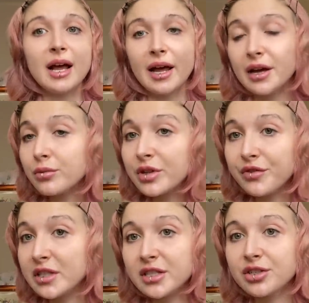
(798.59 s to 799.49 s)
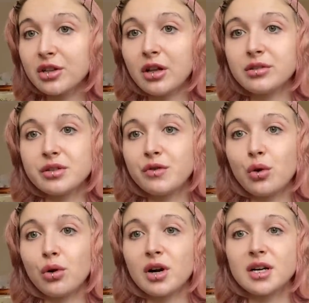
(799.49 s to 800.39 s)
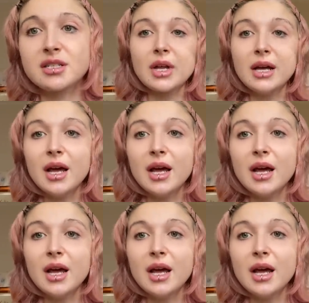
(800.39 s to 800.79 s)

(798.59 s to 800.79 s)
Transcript: and with vintage clothes, of course.